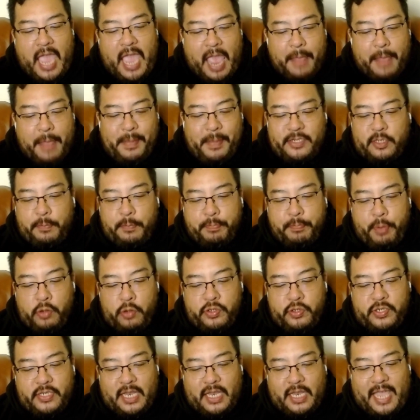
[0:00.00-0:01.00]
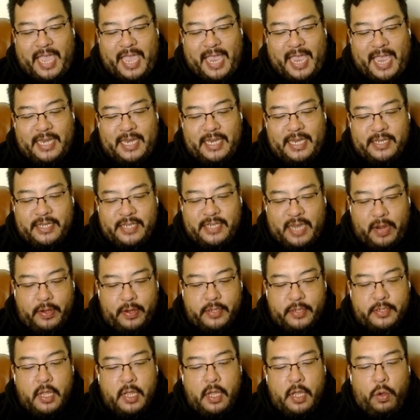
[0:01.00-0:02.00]
and missed approaches that land in these
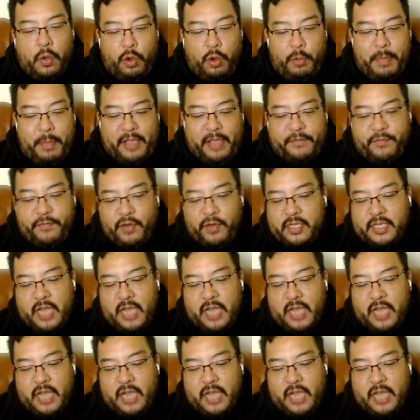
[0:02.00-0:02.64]
areas will make for a